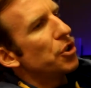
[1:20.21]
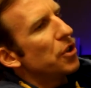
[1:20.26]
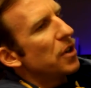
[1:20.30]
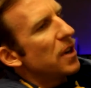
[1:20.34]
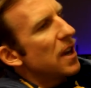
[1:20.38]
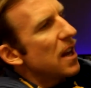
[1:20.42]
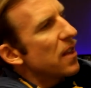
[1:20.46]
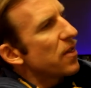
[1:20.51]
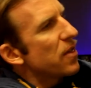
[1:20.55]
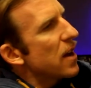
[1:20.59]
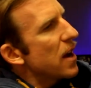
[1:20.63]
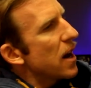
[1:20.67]
you
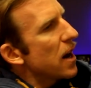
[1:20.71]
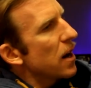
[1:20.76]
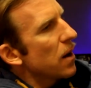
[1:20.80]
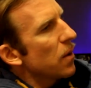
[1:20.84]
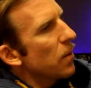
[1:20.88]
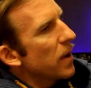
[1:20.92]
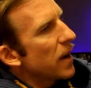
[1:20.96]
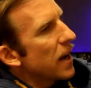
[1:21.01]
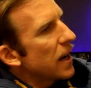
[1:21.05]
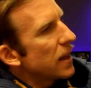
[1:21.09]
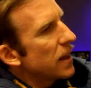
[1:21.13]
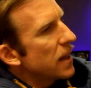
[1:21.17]
get
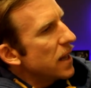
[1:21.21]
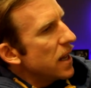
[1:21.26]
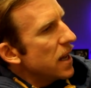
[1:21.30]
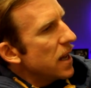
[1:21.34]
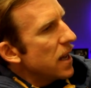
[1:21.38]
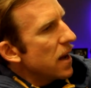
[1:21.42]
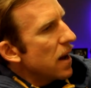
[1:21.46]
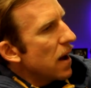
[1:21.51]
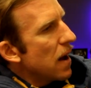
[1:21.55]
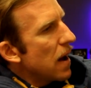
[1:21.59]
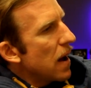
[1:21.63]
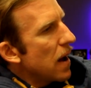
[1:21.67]
there. We got
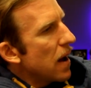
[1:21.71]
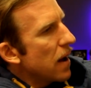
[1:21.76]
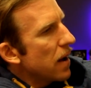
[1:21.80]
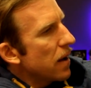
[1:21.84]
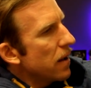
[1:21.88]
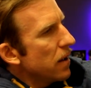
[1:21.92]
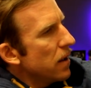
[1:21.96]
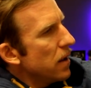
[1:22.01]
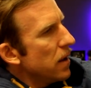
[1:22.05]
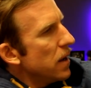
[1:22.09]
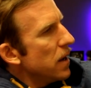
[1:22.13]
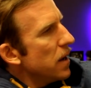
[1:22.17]

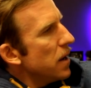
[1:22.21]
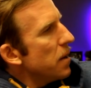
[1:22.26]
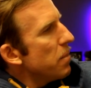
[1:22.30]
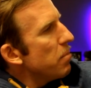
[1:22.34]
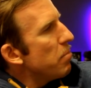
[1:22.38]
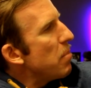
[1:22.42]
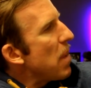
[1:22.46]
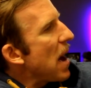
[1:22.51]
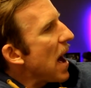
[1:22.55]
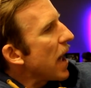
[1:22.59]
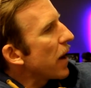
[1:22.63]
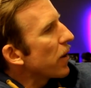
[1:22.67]
the
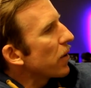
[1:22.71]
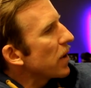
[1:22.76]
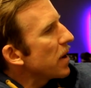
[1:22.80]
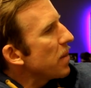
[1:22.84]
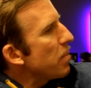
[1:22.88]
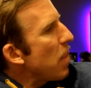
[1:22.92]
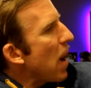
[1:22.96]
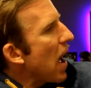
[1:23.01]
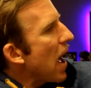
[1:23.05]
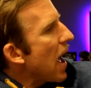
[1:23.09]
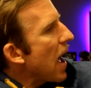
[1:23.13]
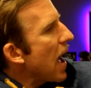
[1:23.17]

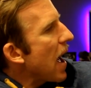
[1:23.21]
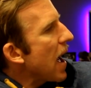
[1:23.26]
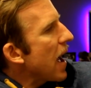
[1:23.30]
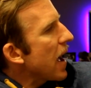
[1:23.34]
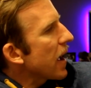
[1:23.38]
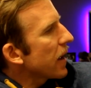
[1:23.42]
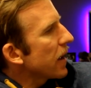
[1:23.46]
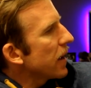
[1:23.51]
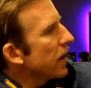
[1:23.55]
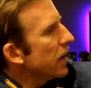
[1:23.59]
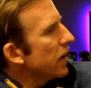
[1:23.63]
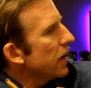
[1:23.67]
battery
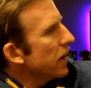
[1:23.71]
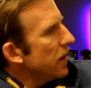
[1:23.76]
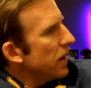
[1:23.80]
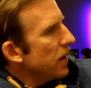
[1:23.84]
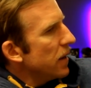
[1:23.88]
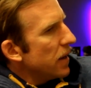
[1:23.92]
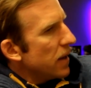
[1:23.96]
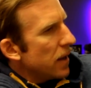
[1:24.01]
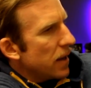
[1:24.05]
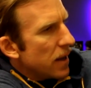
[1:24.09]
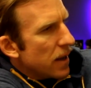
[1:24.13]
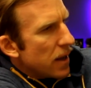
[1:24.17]
pack,
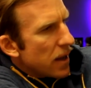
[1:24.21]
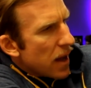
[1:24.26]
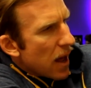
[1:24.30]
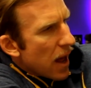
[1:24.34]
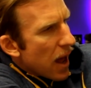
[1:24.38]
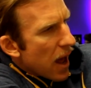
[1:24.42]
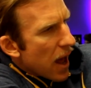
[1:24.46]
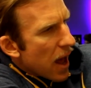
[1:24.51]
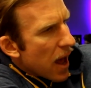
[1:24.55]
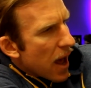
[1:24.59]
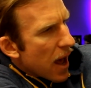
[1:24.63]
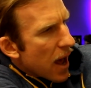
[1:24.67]

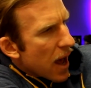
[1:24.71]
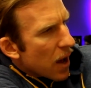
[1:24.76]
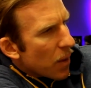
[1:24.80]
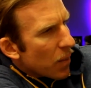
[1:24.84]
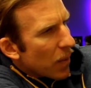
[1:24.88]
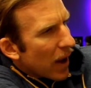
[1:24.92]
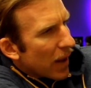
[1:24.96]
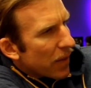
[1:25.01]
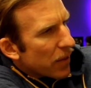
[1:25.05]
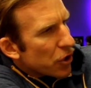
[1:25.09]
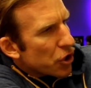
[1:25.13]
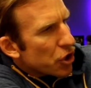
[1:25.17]
and
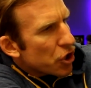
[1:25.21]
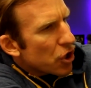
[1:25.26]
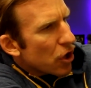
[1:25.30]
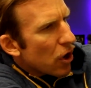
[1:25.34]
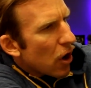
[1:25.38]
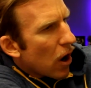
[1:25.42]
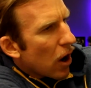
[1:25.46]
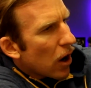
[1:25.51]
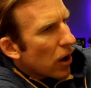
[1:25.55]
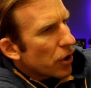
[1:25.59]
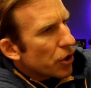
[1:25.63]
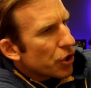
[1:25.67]
we got the
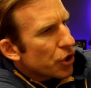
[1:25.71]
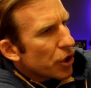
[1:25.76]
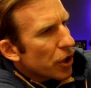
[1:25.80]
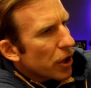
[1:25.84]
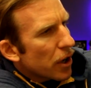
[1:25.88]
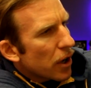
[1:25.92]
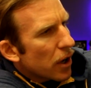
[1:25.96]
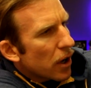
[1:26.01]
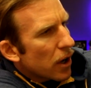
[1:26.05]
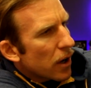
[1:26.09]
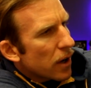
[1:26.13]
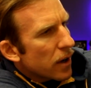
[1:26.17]

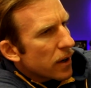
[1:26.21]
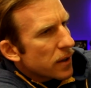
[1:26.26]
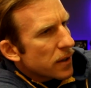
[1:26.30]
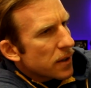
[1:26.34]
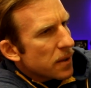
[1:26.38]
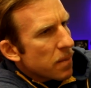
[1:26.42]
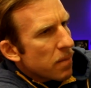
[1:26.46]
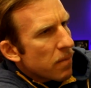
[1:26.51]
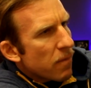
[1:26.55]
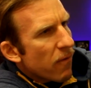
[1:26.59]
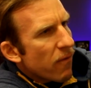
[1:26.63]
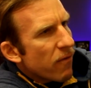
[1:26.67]
charger, and
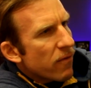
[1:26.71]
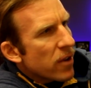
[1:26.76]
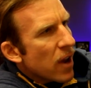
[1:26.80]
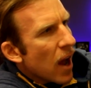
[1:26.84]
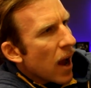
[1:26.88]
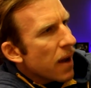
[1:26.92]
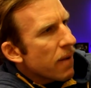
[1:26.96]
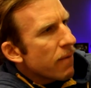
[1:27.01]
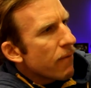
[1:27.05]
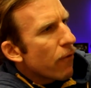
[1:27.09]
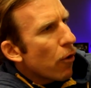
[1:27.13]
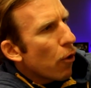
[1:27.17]
some
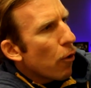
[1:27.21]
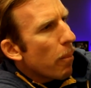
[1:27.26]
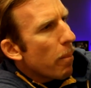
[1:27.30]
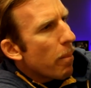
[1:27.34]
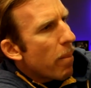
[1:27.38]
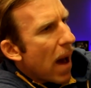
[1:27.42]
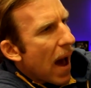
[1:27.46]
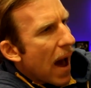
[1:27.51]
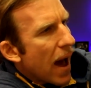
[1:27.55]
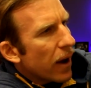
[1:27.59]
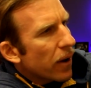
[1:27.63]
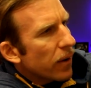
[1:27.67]

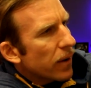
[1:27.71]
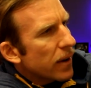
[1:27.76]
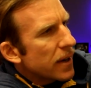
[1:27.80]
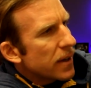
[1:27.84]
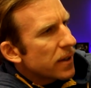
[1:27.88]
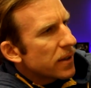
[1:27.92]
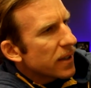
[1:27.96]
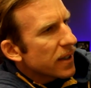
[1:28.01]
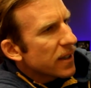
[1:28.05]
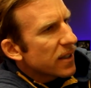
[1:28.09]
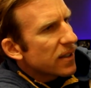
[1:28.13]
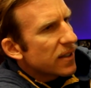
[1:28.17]
9-volt
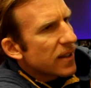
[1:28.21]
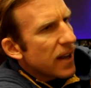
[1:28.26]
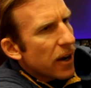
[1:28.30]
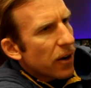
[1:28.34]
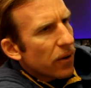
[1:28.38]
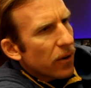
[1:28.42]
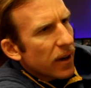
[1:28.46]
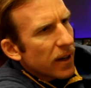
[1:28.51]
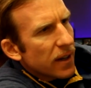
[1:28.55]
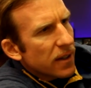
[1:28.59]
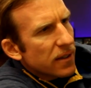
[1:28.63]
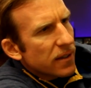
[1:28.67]
batteries,
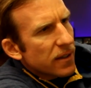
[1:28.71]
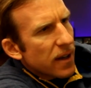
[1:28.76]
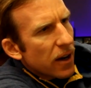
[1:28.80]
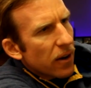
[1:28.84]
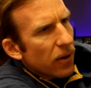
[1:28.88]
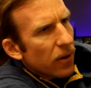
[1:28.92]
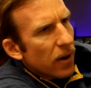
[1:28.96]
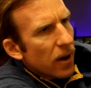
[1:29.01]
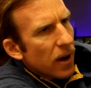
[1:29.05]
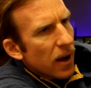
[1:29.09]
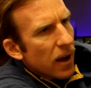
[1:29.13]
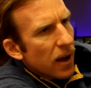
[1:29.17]
etc.,
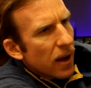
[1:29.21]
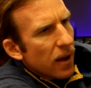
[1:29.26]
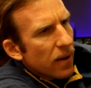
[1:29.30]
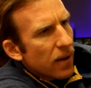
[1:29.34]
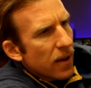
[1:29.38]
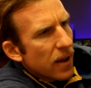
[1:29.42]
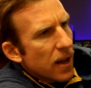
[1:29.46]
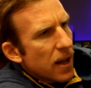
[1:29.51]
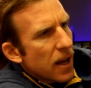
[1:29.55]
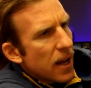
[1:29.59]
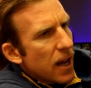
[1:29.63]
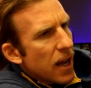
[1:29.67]

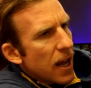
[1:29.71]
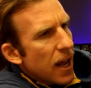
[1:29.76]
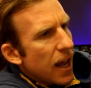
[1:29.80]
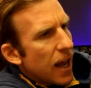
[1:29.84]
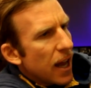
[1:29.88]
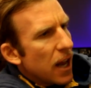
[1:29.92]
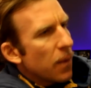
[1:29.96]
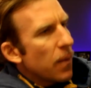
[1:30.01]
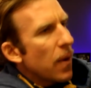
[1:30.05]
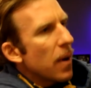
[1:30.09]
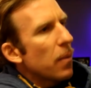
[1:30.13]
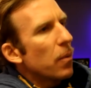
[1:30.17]
etc.
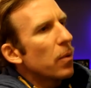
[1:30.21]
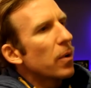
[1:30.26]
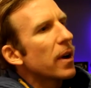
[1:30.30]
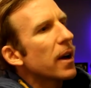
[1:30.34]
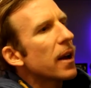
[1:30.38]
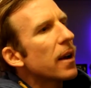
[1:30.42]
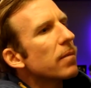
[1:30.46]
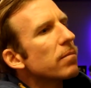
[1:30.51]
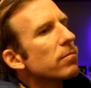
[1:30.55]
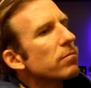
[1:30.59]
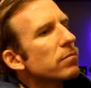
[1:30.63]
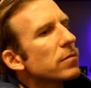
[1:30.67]
Anyway, we'll
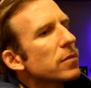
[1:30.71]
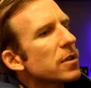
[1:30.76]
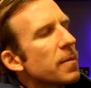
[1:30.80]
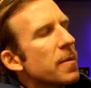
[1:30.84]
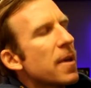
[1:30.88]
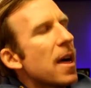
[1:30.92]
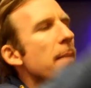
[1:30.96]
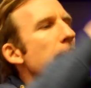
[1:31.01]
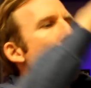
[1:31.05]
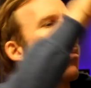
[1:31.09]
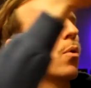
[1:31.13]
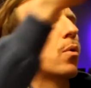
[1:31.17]
get some
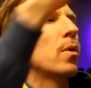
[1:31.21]
of that